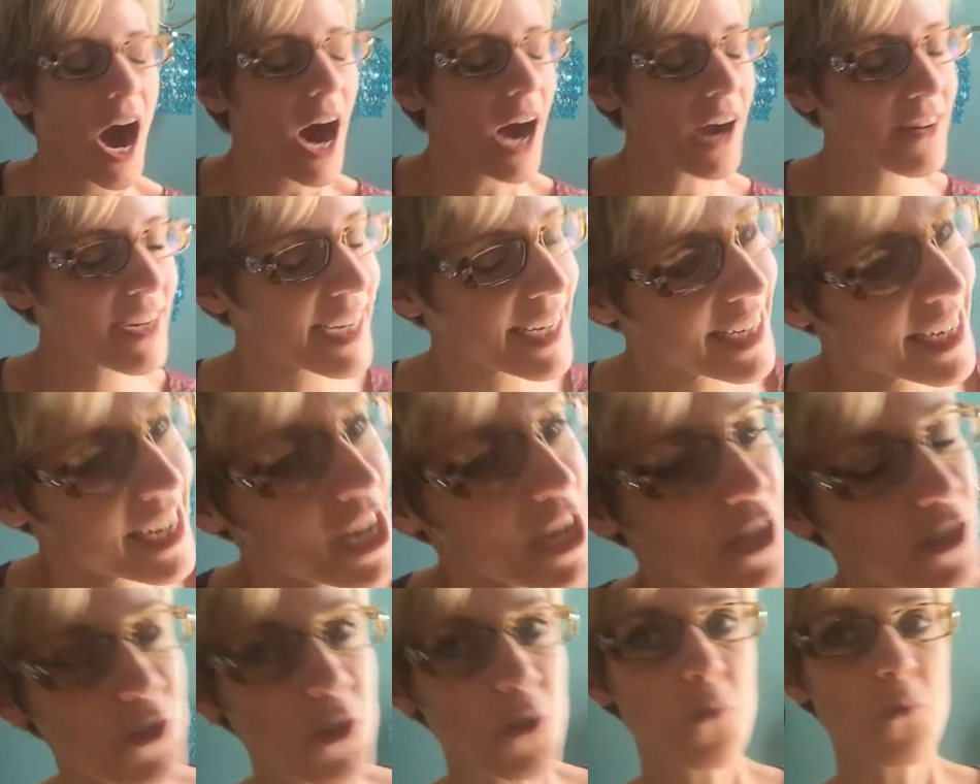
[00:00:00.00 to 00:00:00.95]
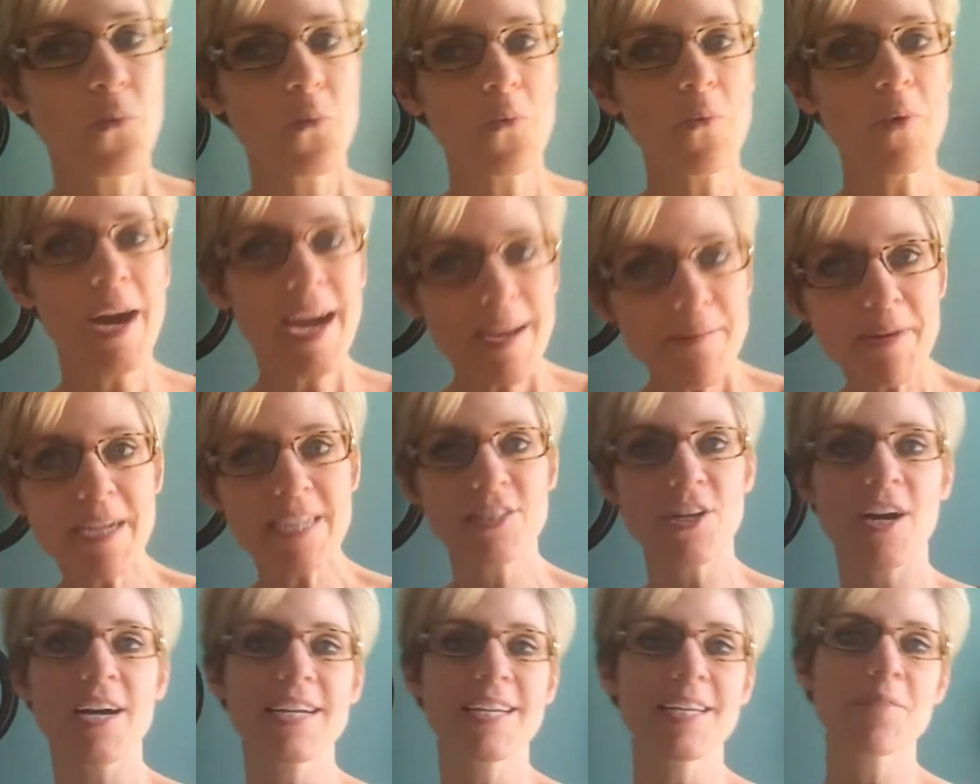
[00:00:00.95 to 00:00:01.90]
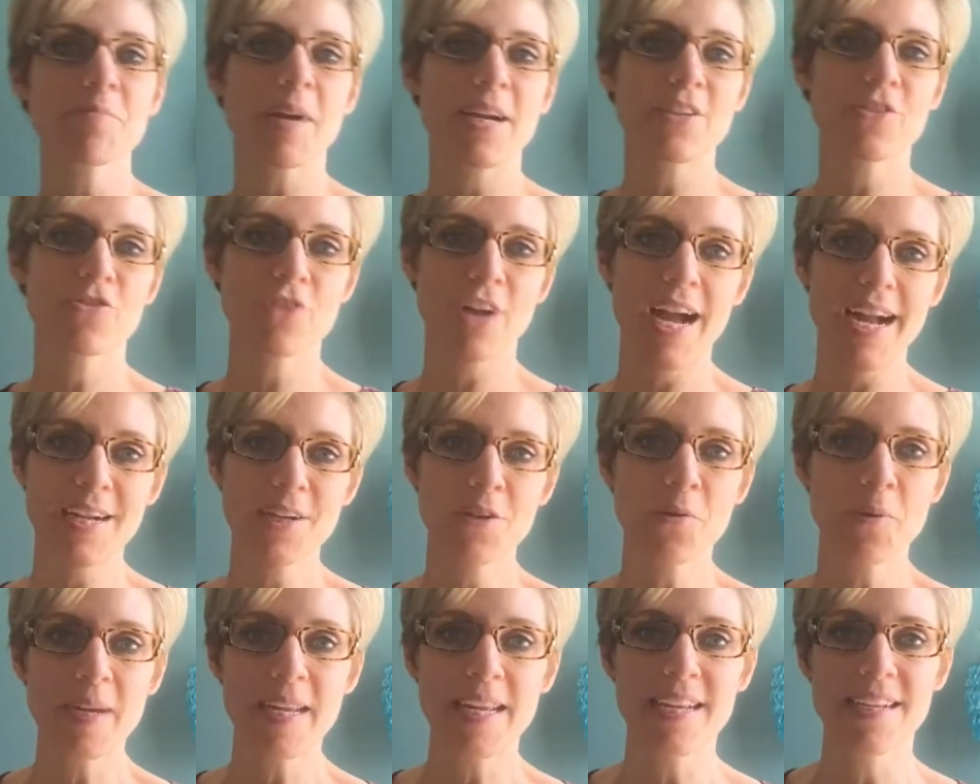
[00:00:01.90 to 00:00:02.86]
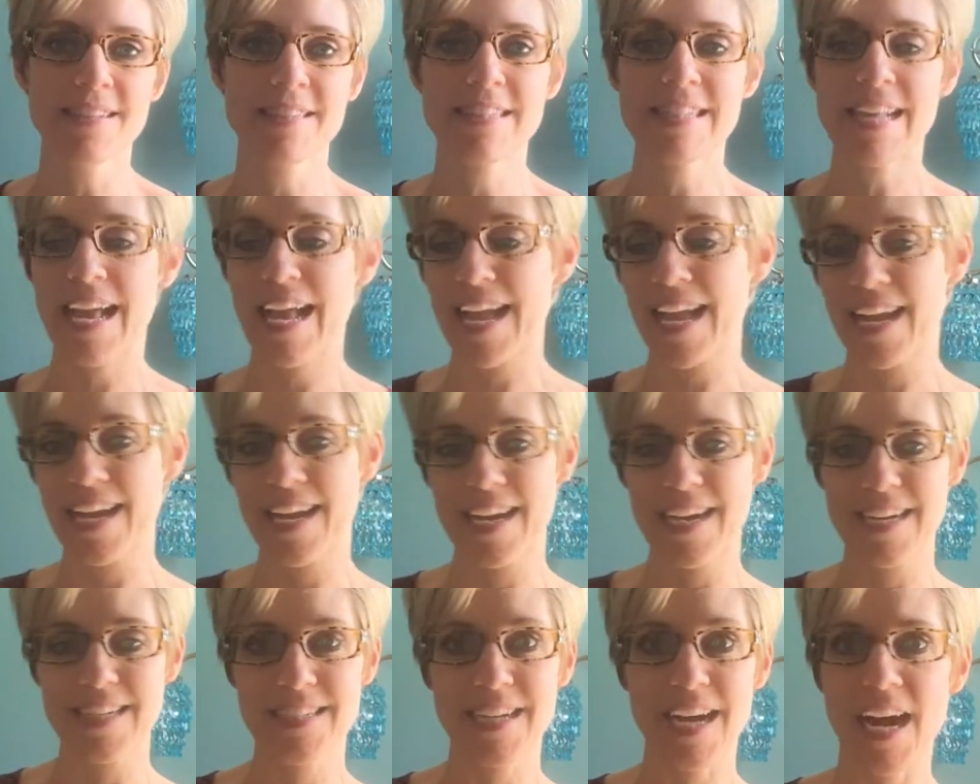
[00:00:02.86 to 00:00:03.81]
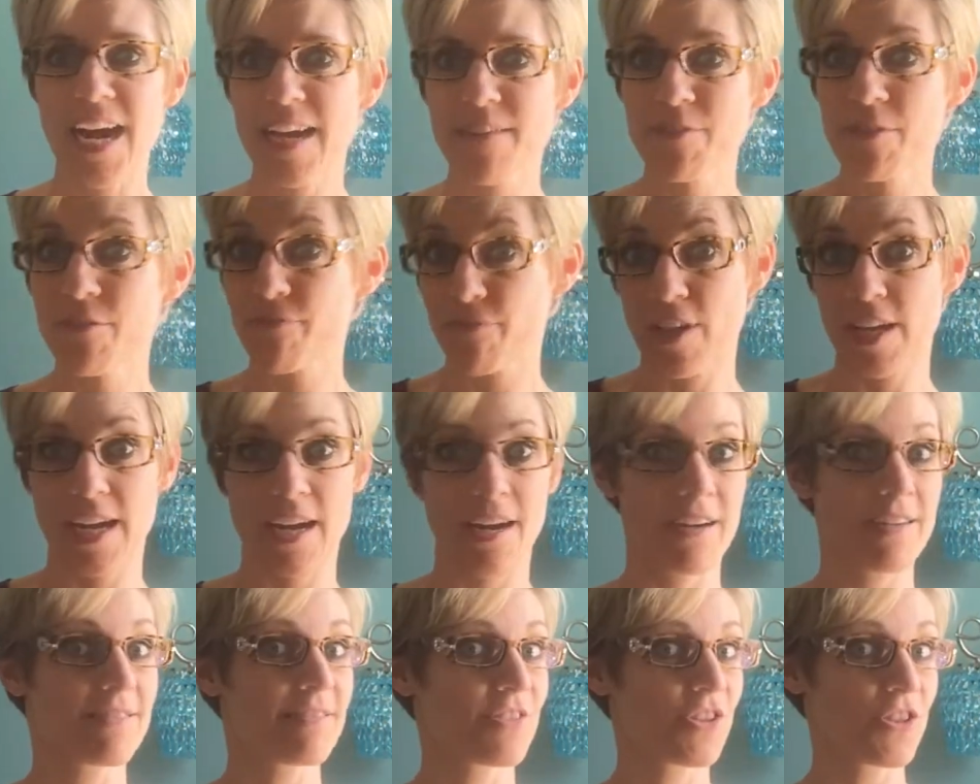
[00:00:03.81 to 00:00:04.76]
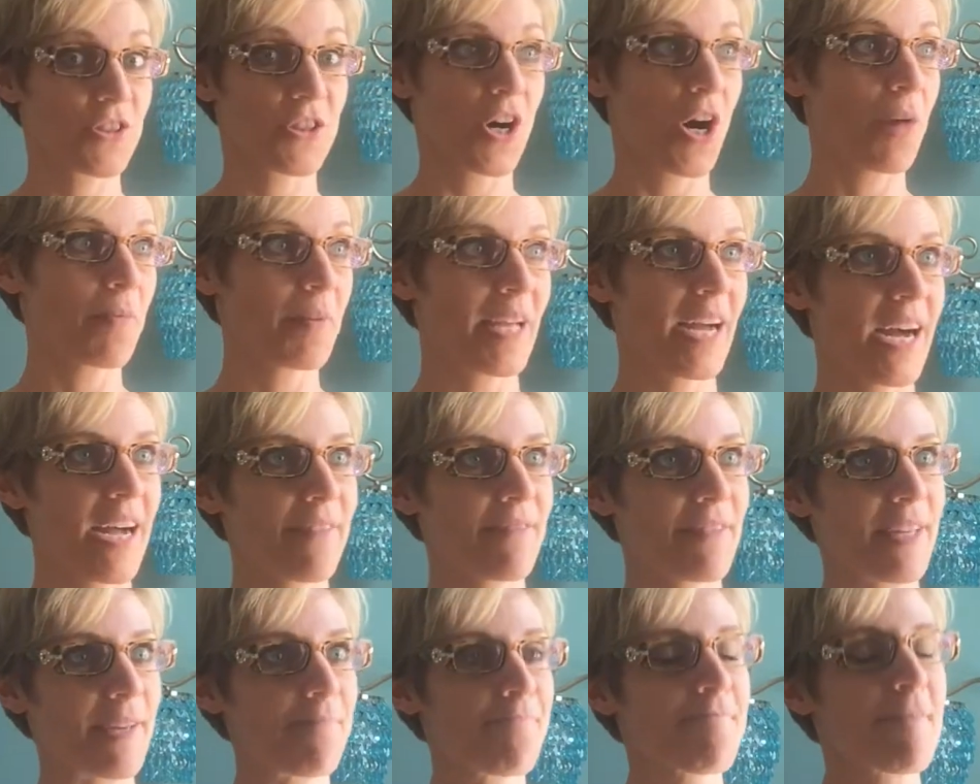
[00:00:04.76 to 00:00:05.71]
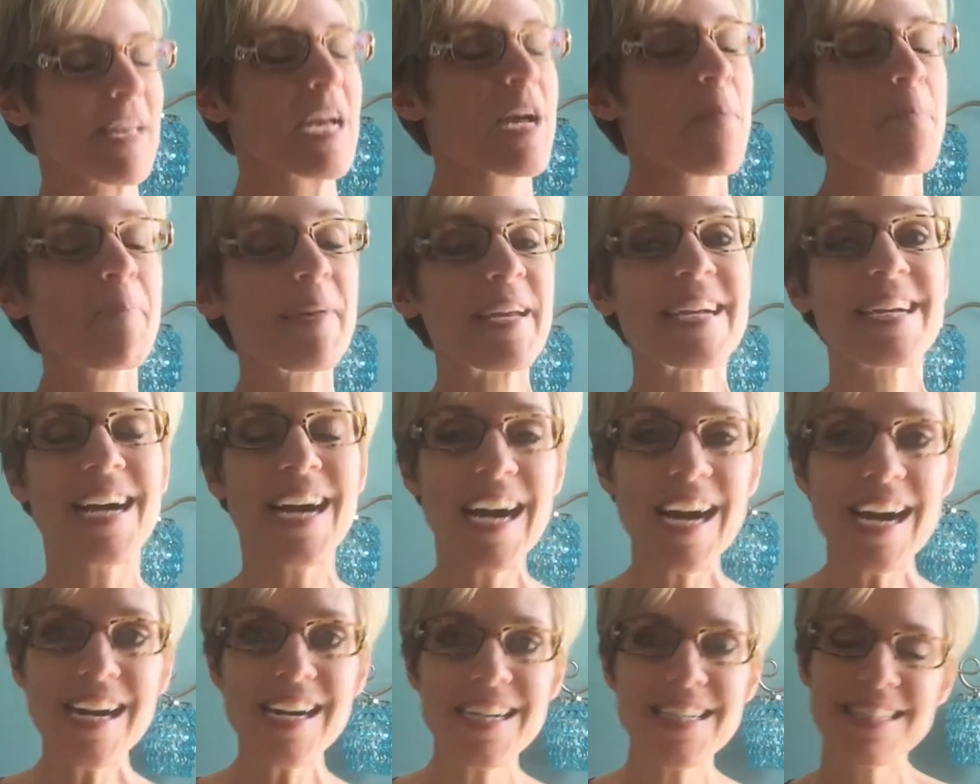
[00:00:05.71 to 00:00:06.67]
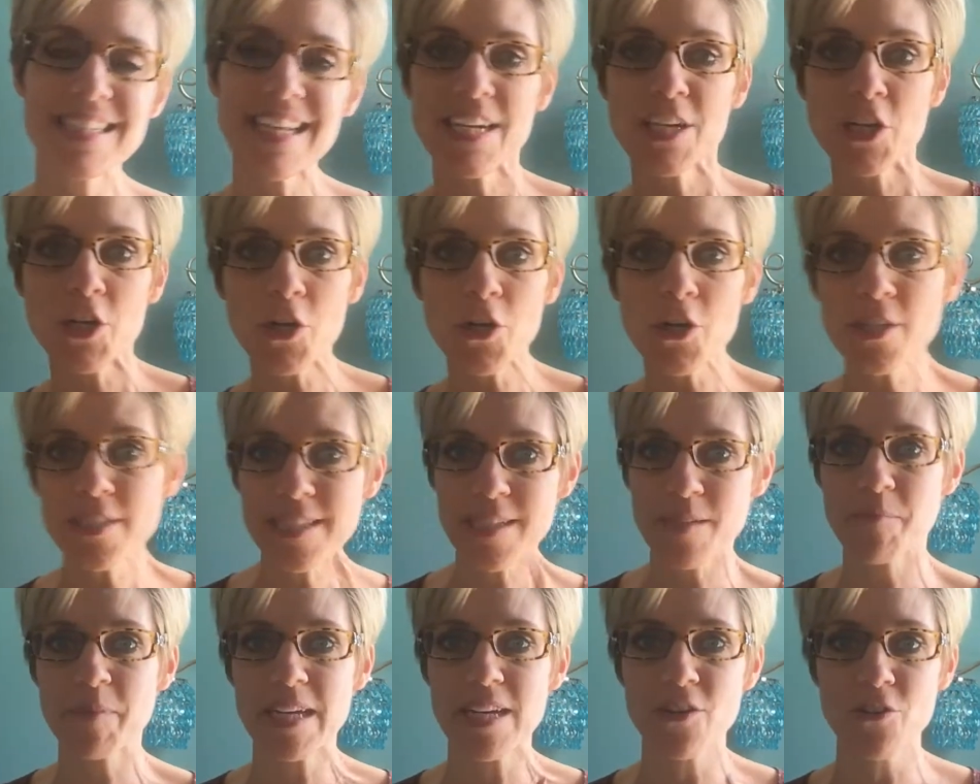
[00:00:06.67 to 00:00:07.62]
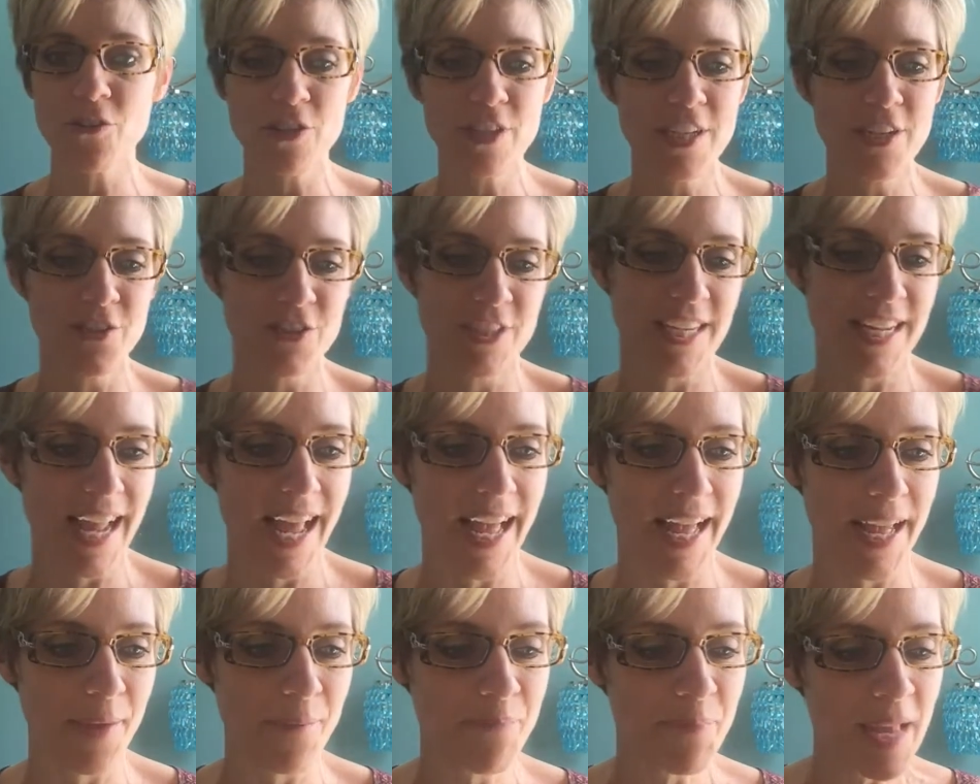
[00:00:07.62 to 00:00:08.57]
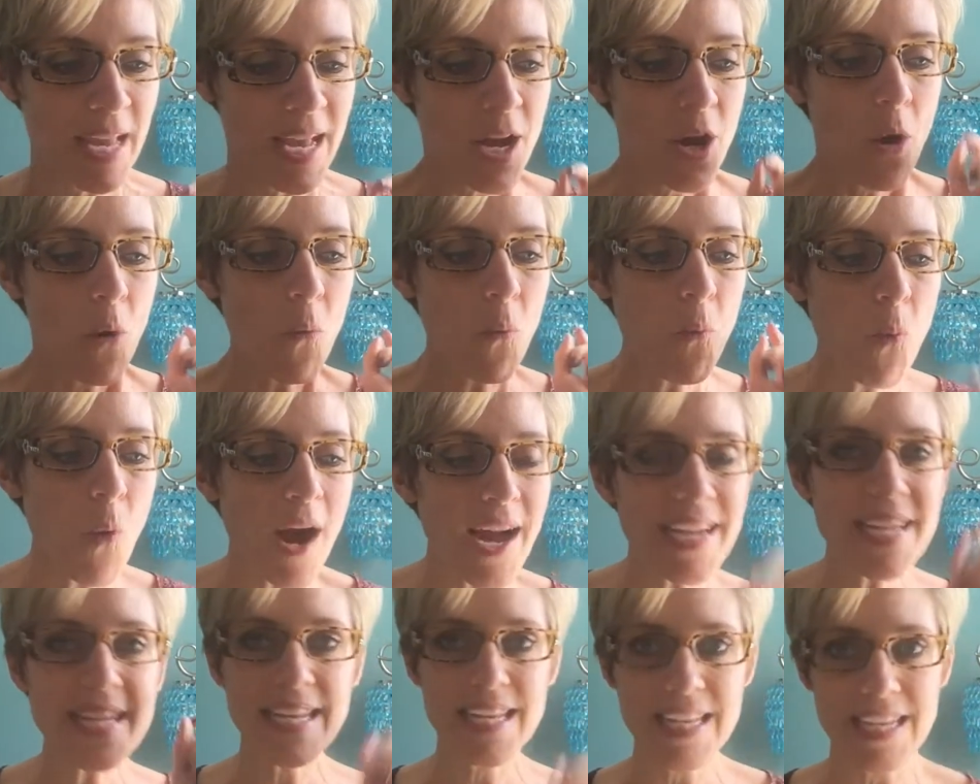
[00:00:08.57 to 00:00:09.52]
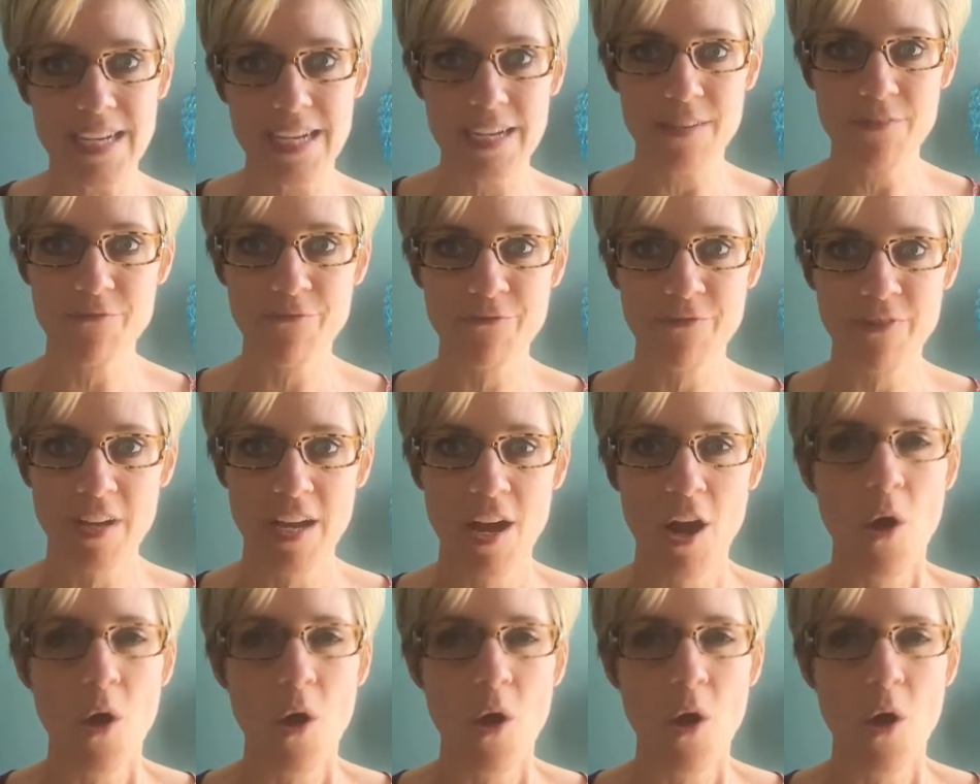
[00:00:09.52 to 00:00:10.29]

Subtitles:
All right, so why am I talking about drag queens and Ivy Flair? Just call me Ivy. Because it occurred to me earlier today, what if,